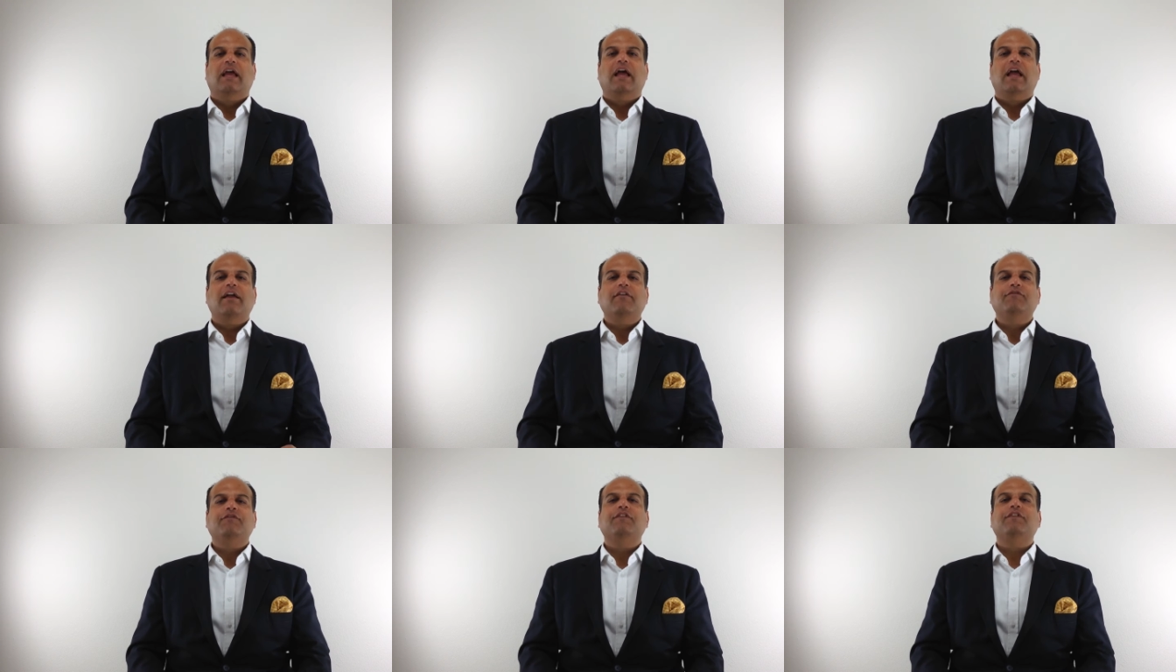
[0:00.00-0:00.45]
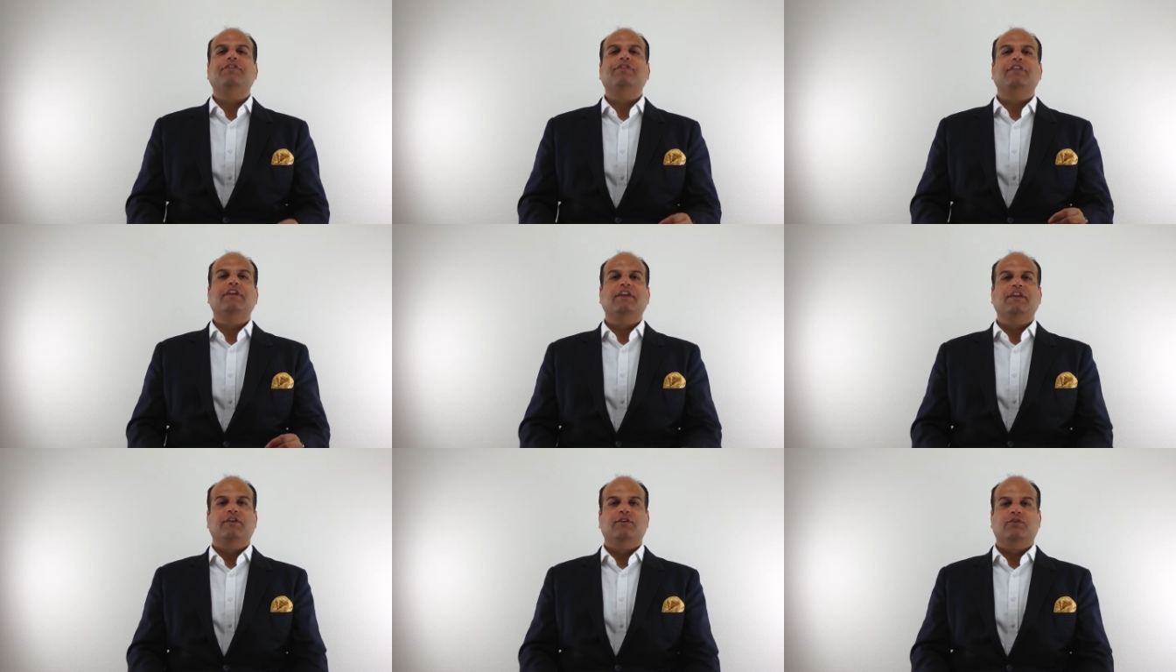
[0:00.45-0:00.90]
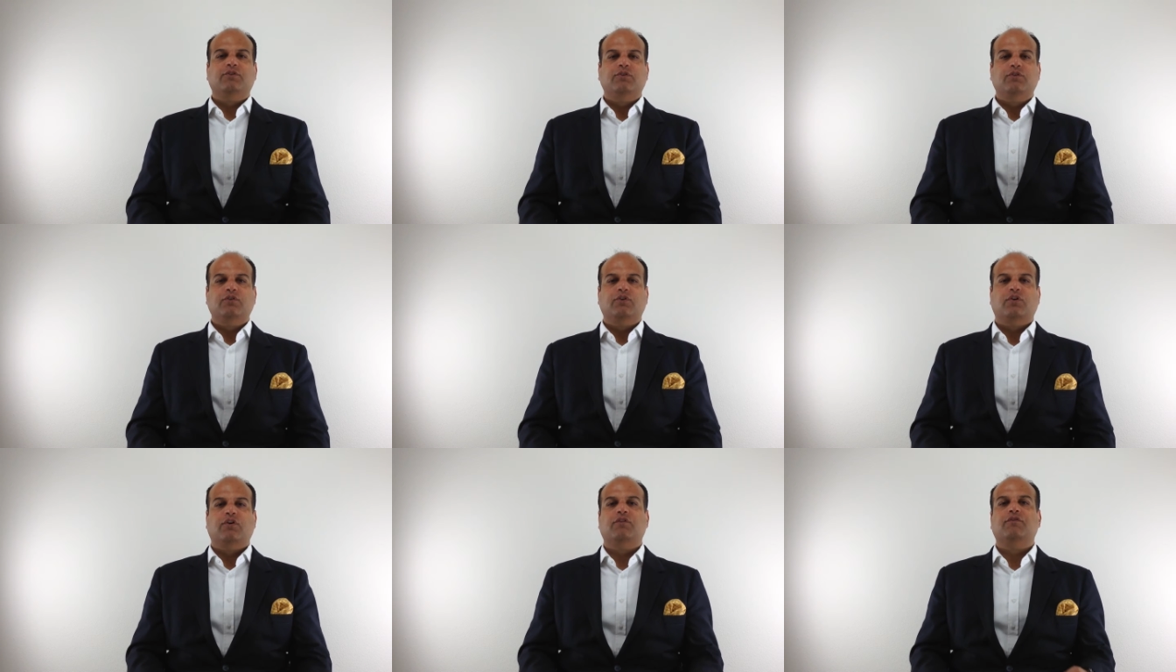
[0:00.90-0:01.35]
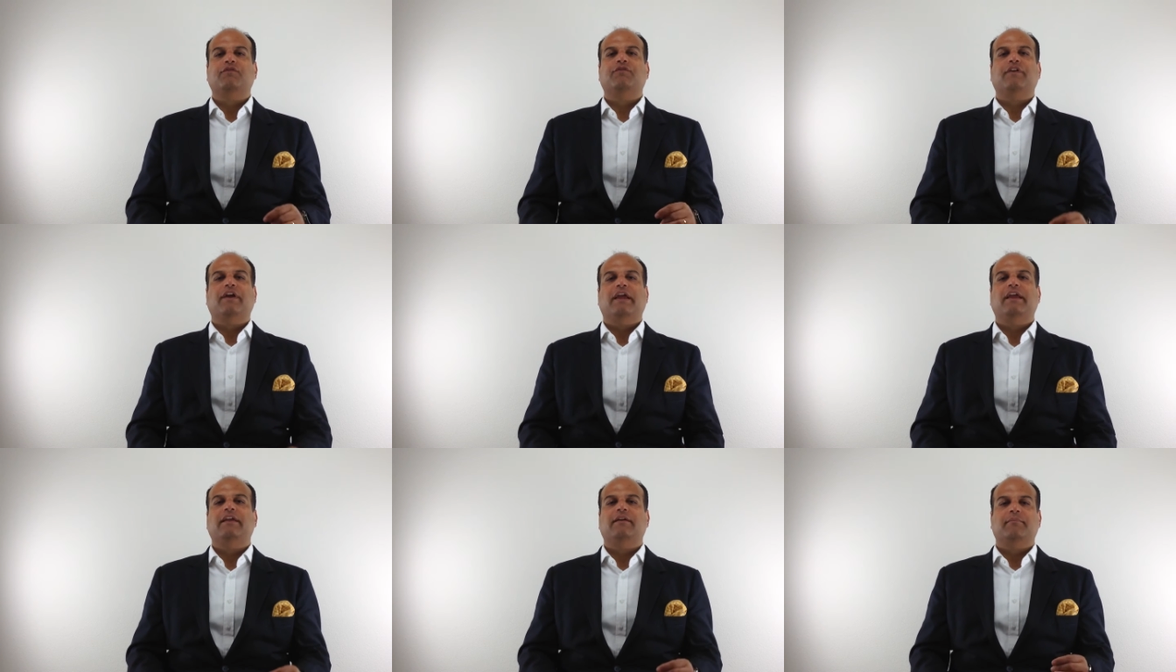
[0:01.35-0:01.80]
Everything you do
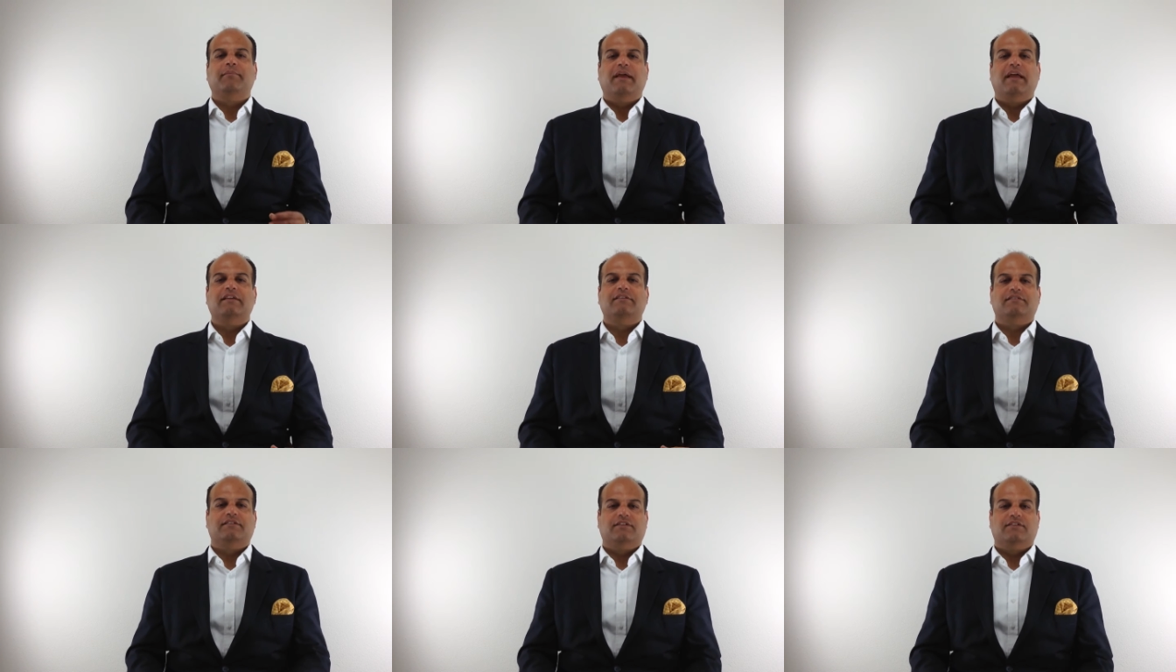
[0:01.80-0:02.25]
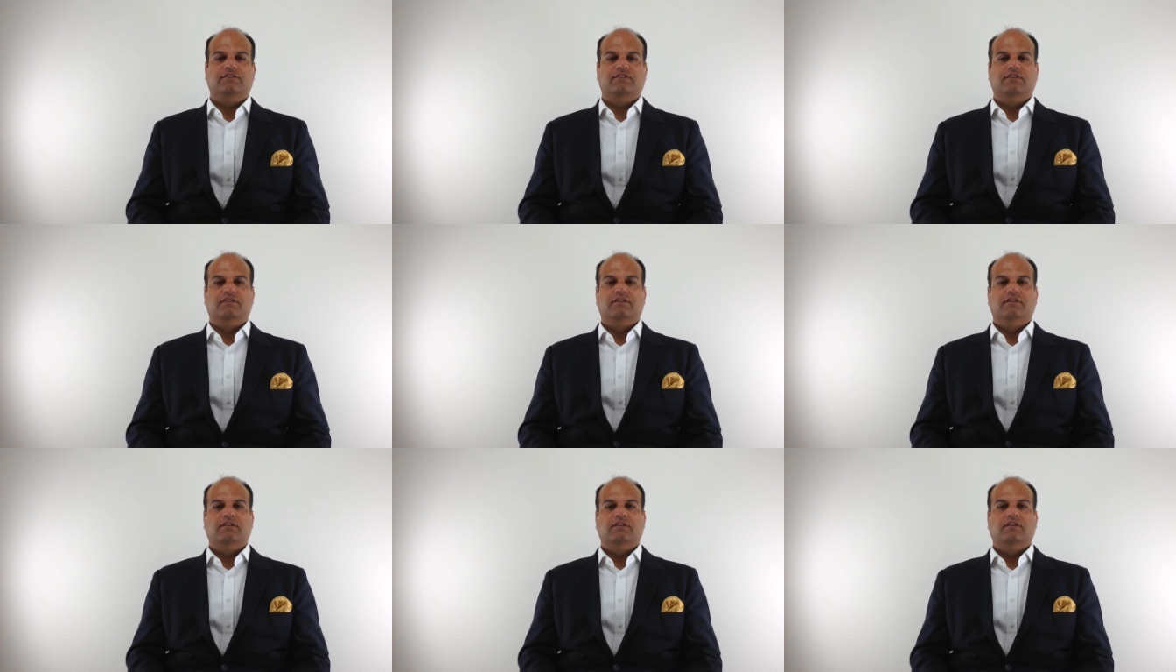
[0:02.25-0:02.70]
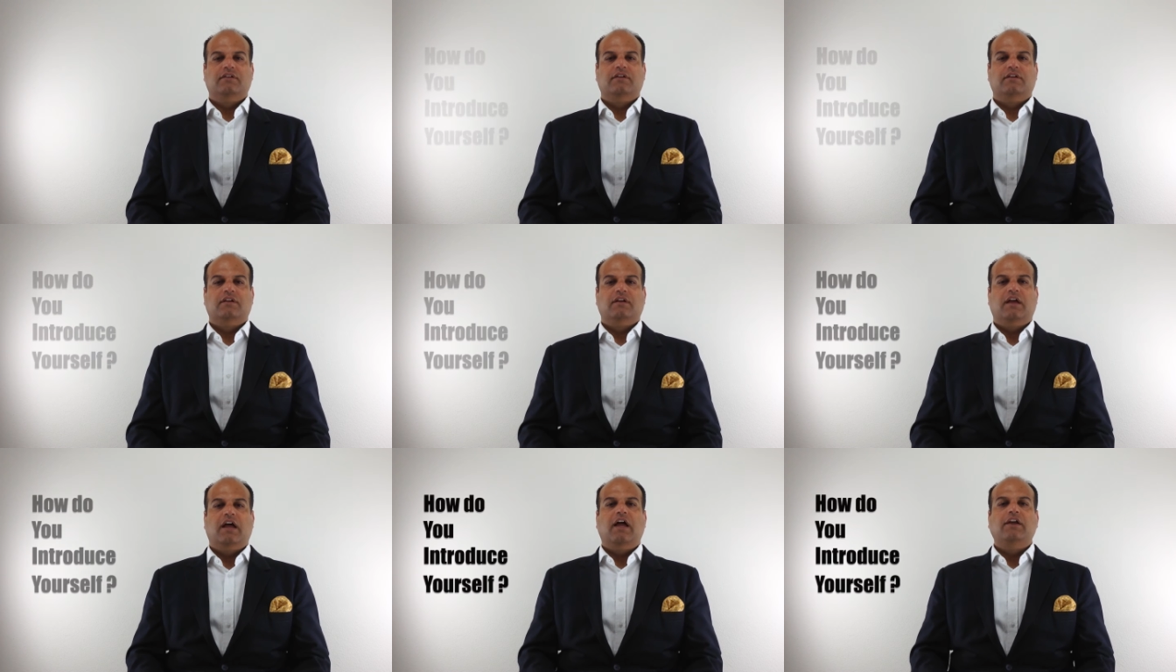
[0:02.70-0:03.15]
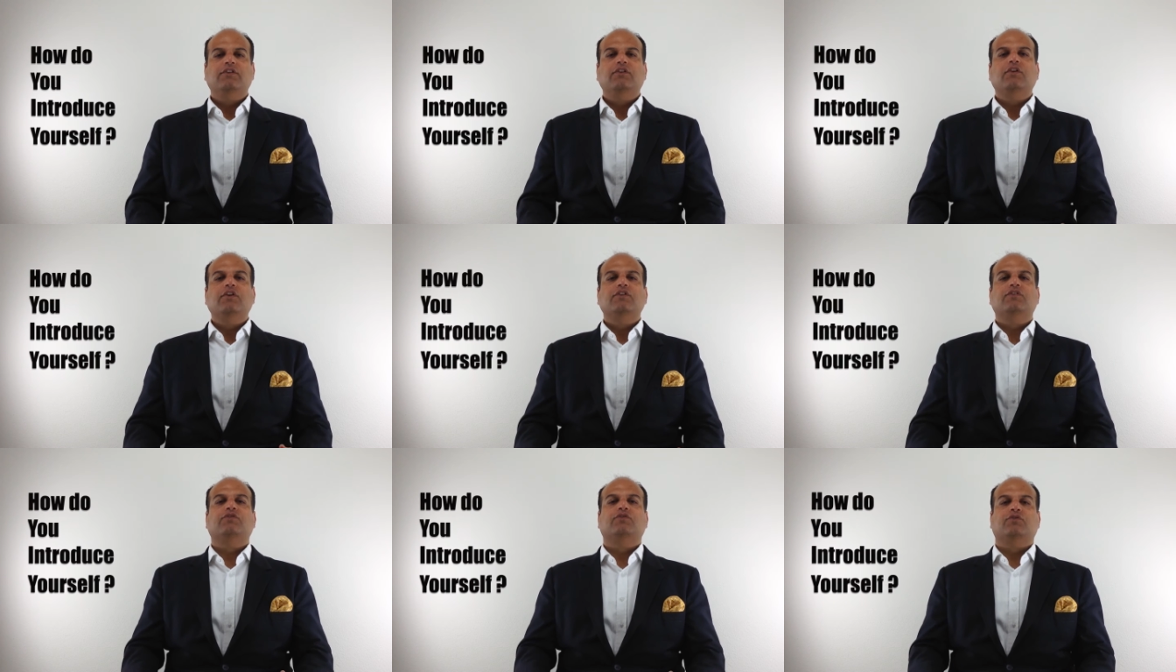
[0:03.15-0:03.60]
conveys a message. How do
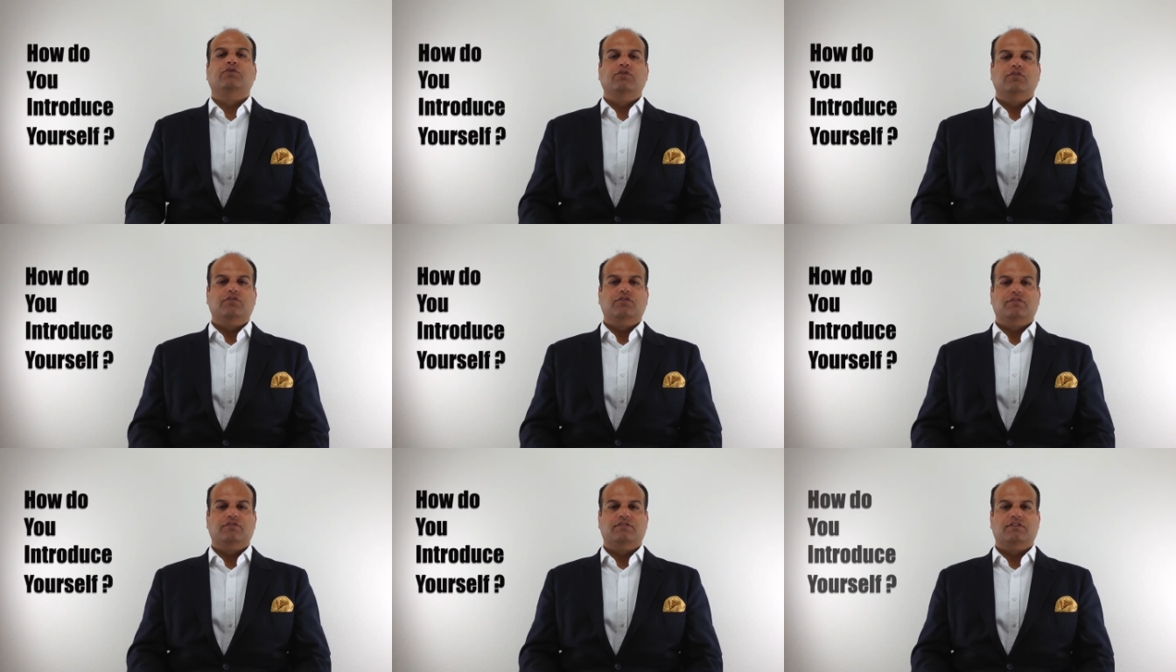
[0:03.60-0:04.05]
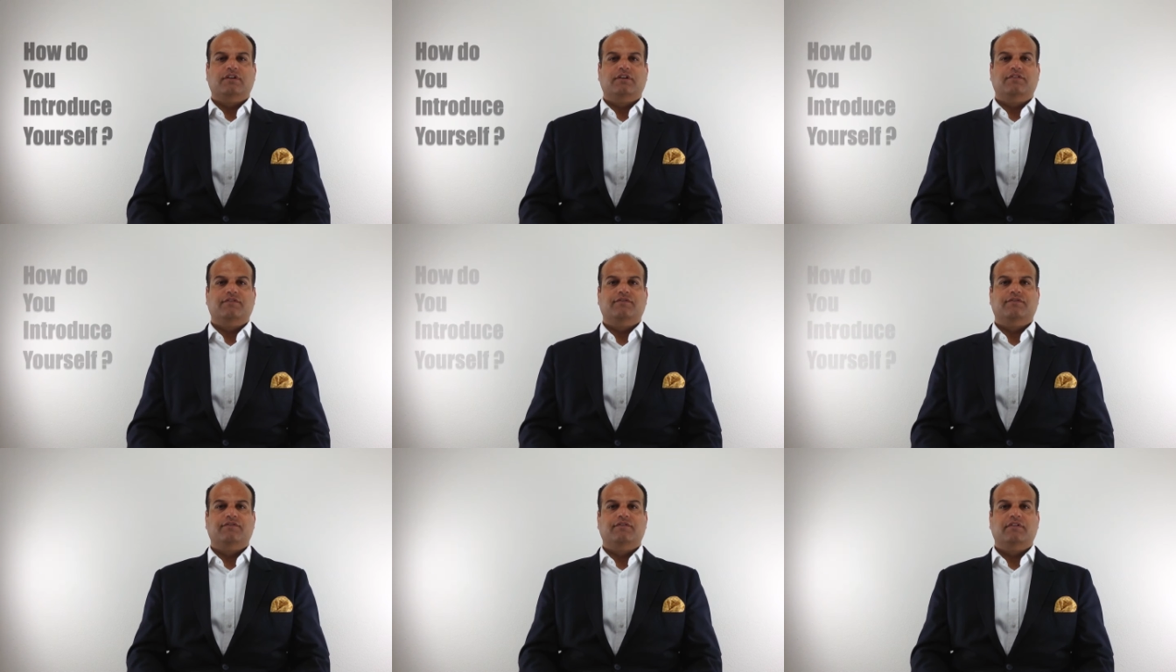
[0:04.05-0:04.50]
you introduce yourself?